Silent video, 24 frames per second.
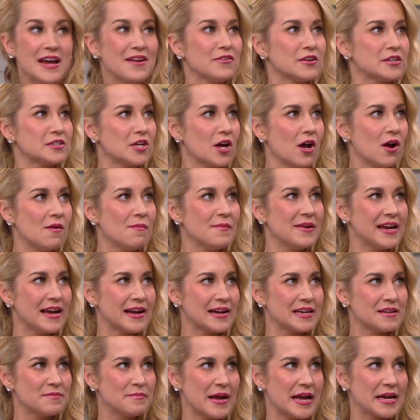you never your told me
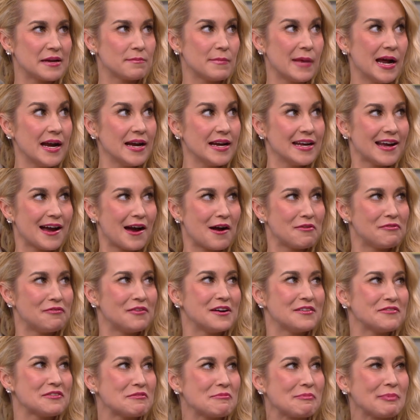I could make money off
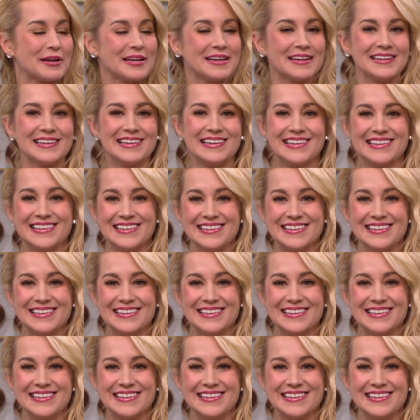of. Oh, apparently I